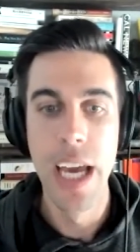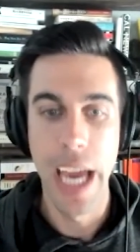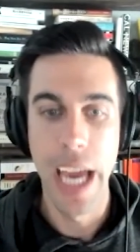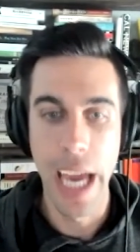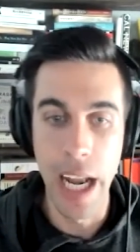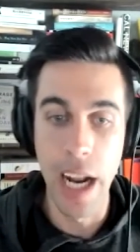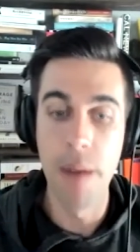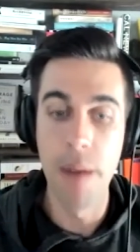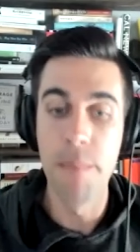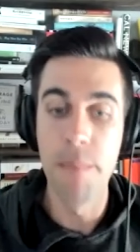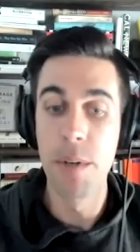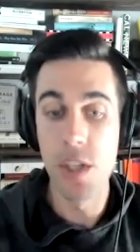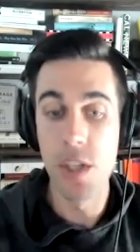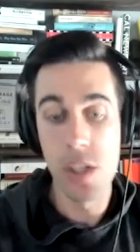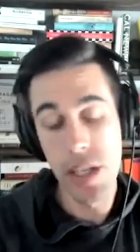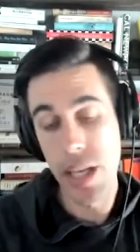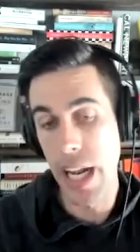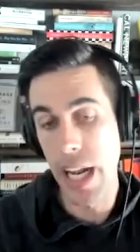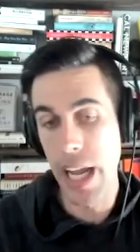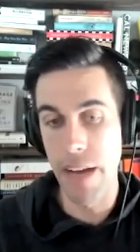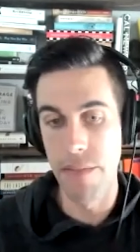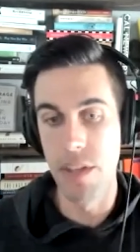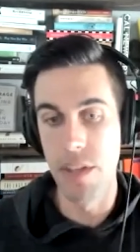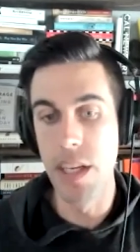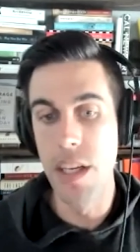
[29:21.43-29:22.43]
And I'm just
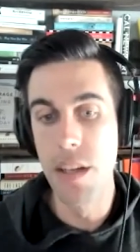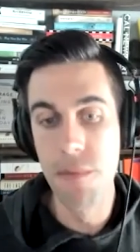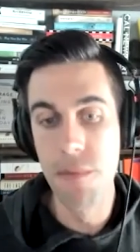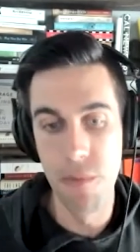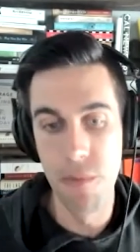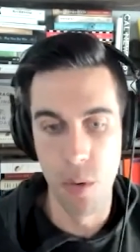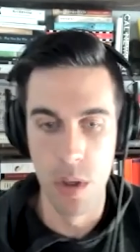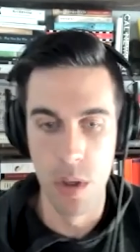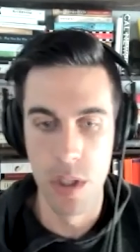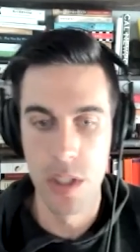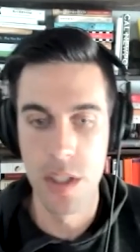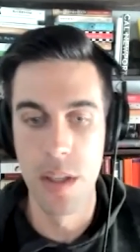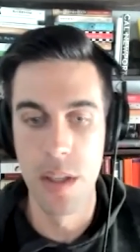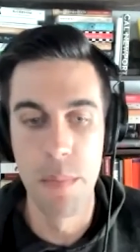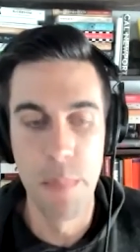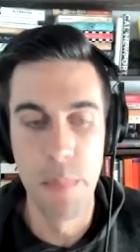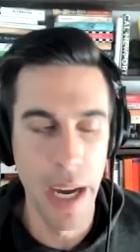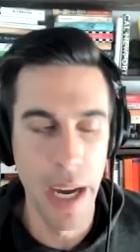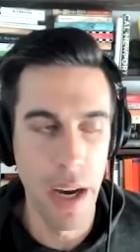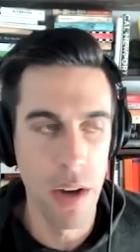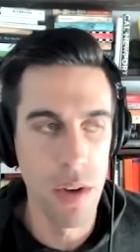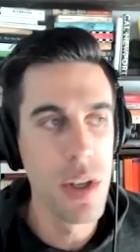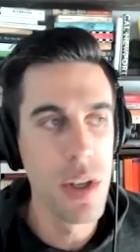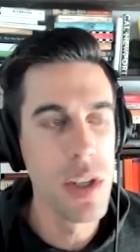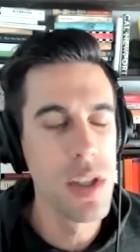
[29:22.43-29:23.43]
gonna have to enforce the
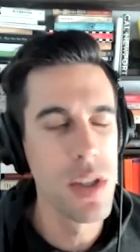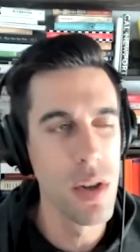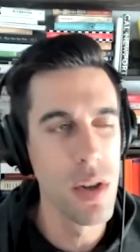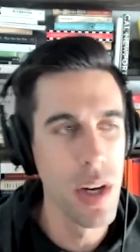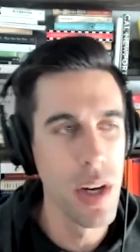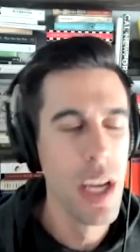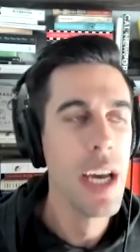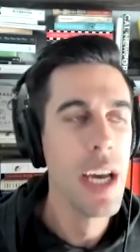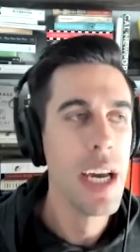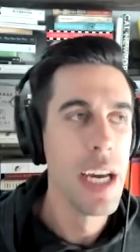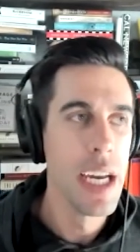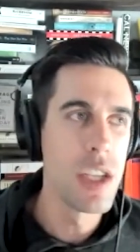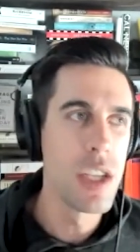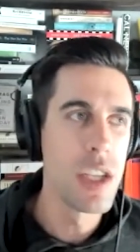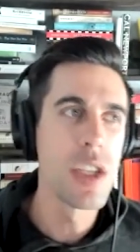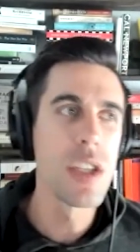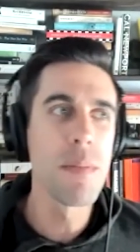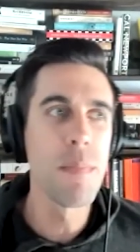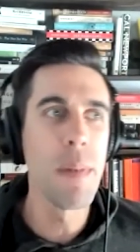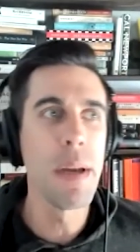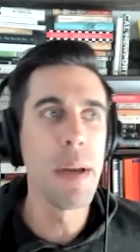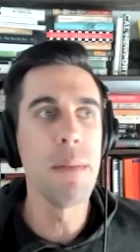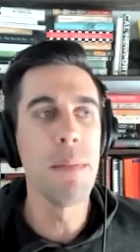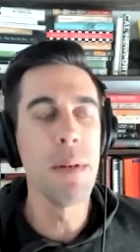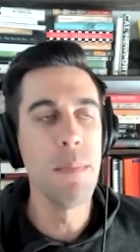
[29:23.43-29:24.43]
boundary. So it, it's just
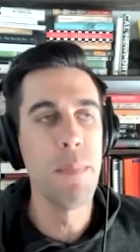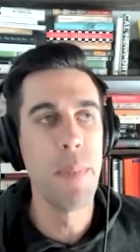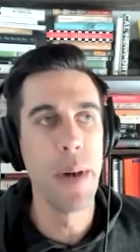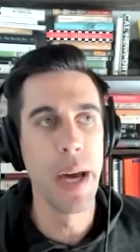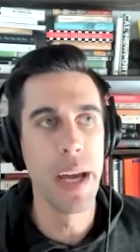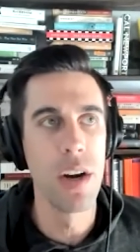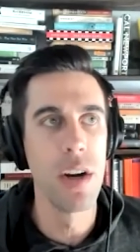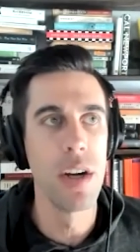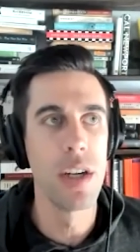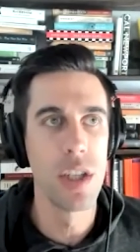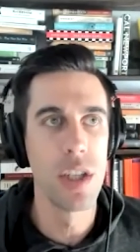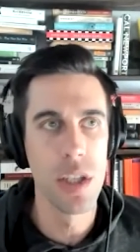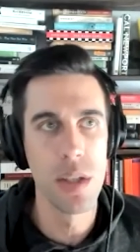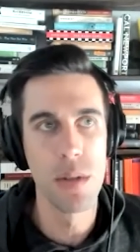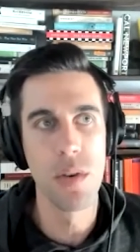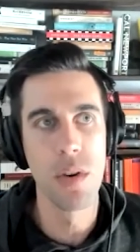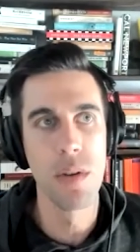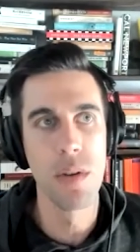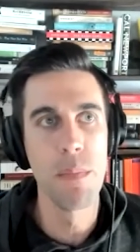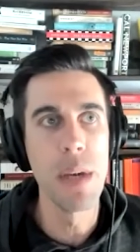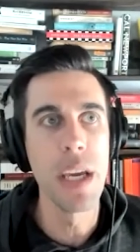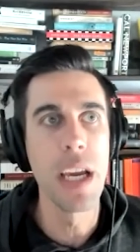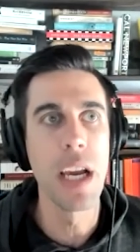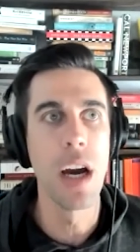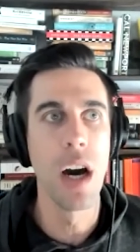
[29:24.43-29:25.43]
made me better at just sort
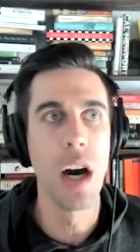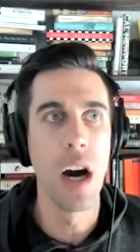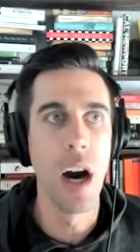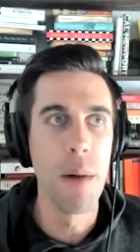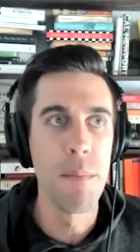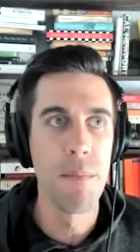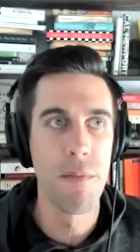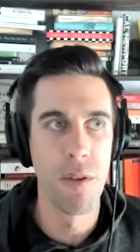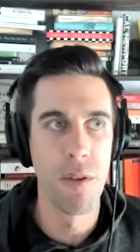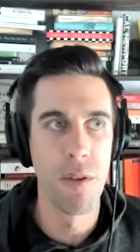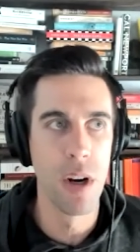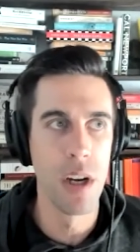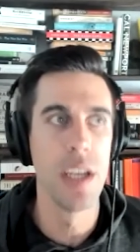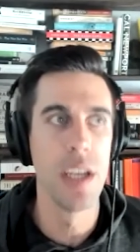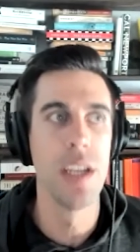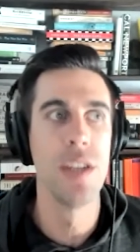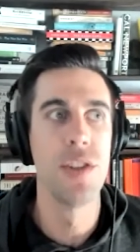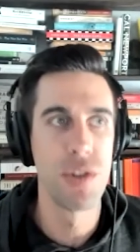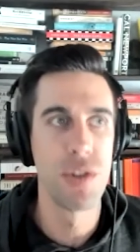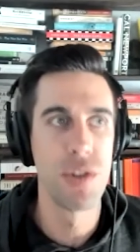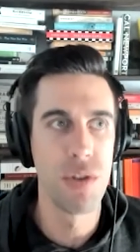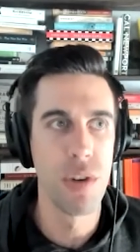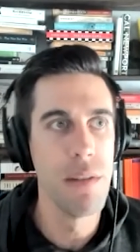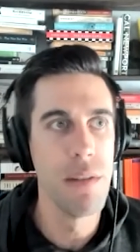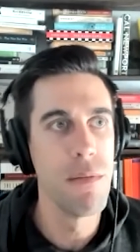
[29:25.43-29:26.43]
of being upfront and
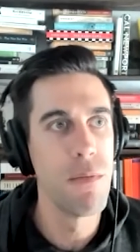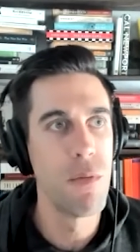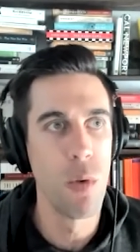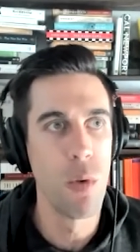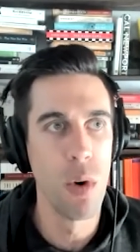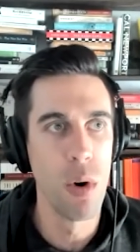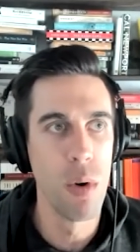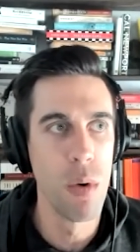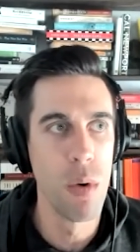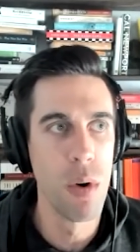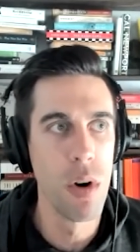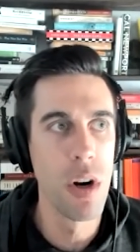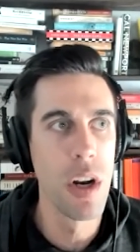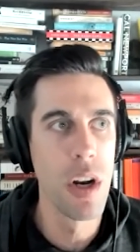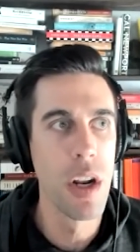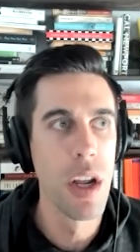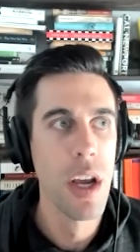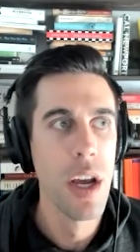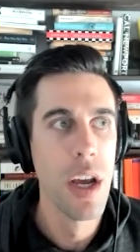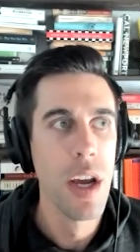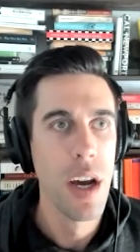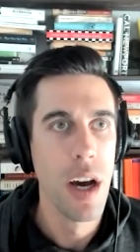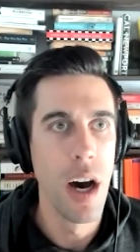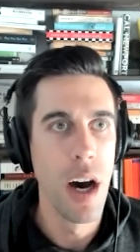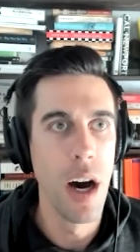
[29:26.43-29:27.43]
straightforward.
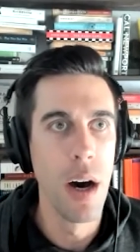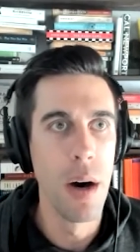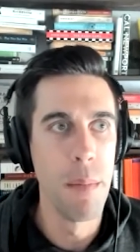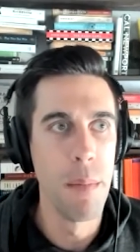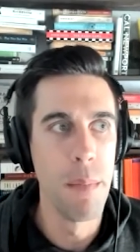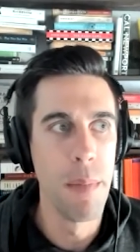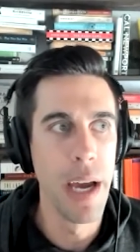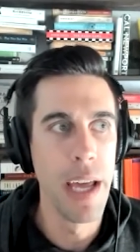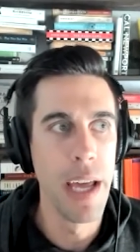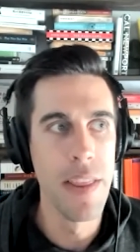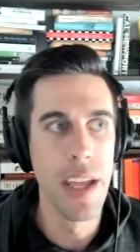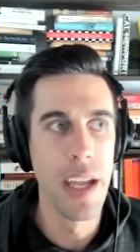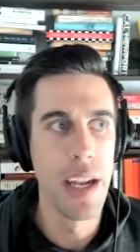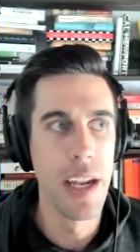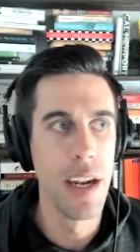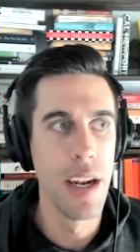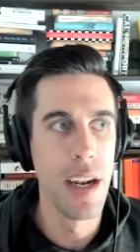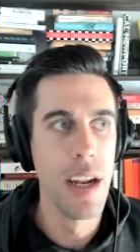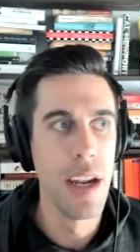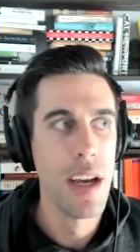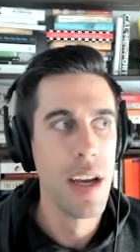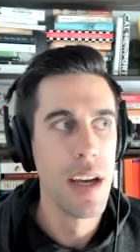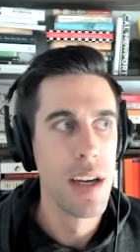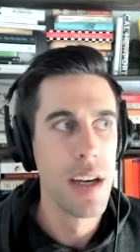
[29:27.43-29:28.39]
Um, and then